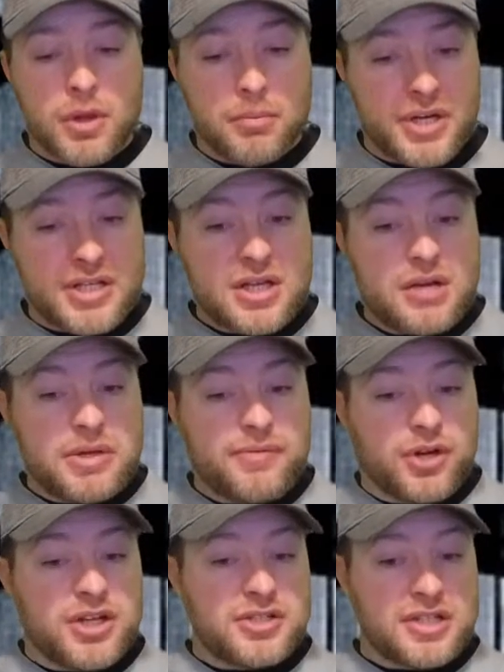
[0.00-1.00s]
But it's something
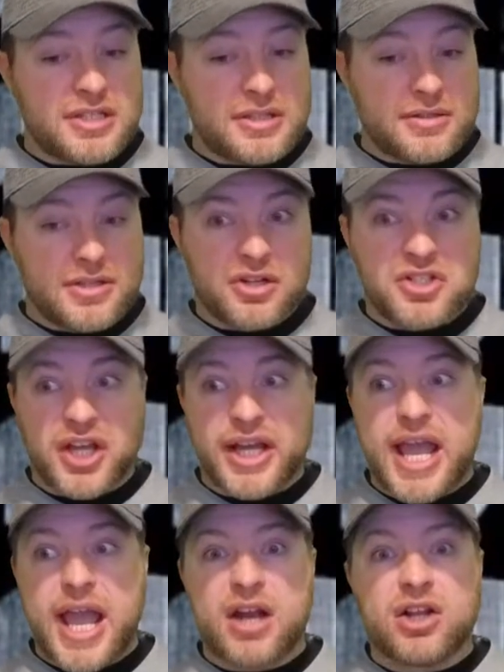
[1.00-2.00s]
for us to seriously like
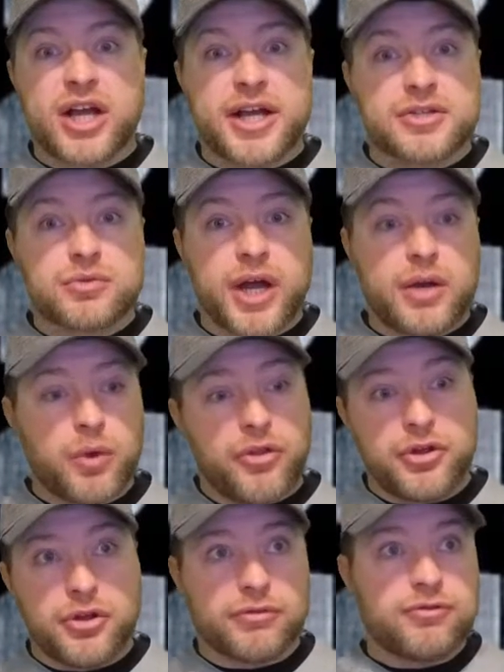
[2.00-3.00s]
analyze, right? Whether
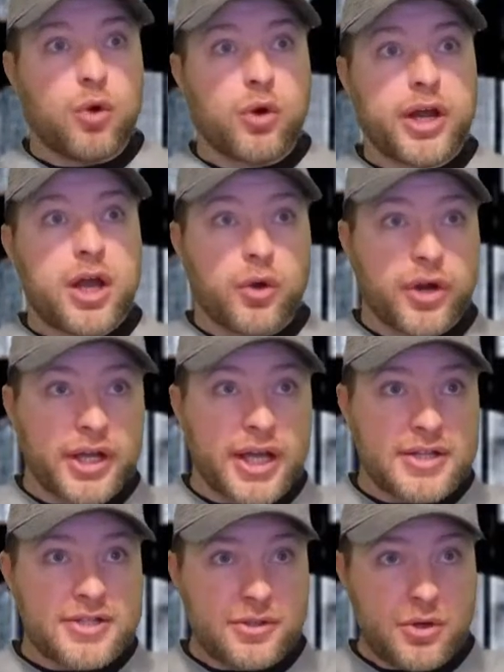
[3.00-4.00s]
you're for it or
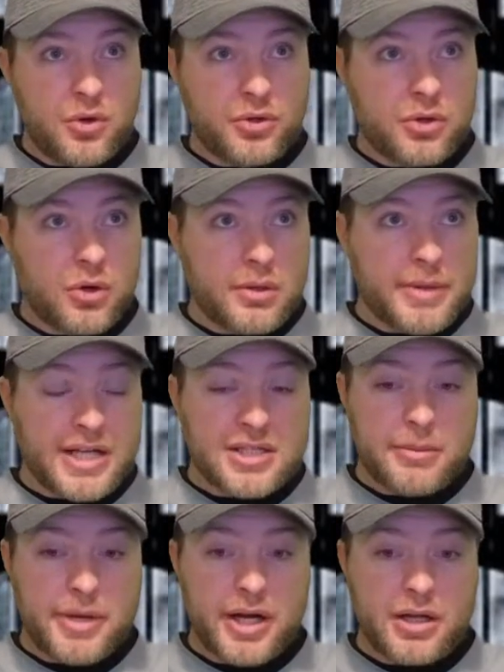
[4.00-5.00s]
against the older quarterbacks
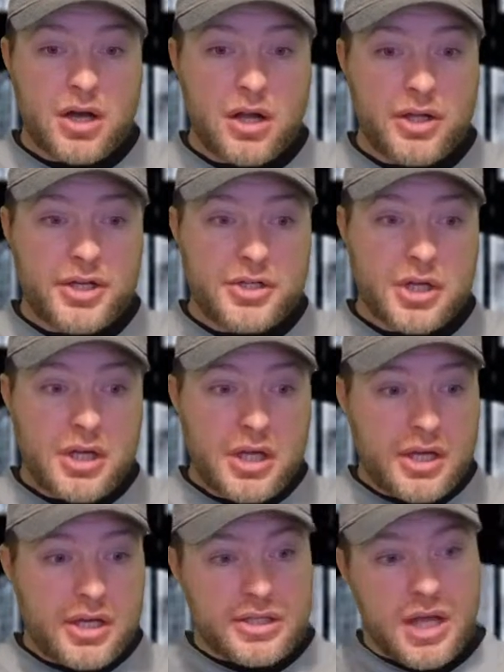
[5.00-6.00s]
coming out of college,
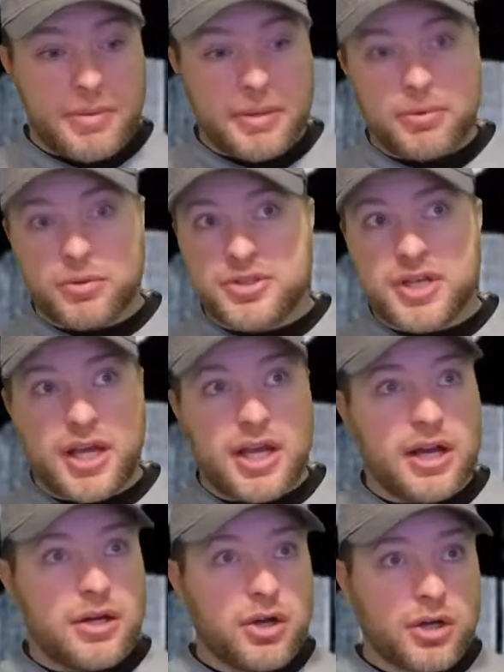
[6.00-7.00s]
because a lot of people will say
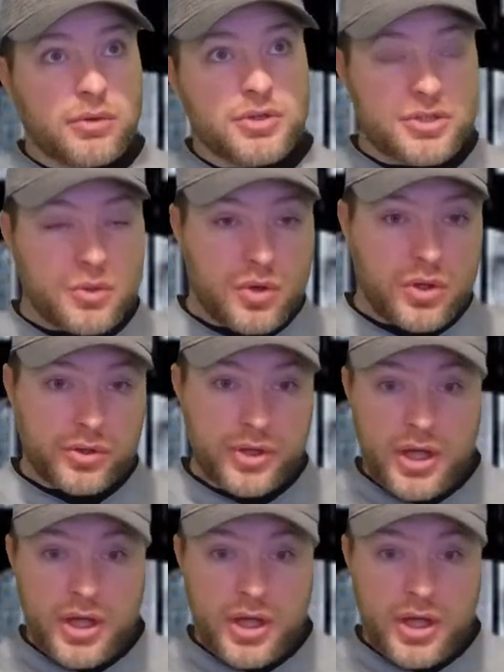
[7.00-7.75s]
Hendon Hooker was too old.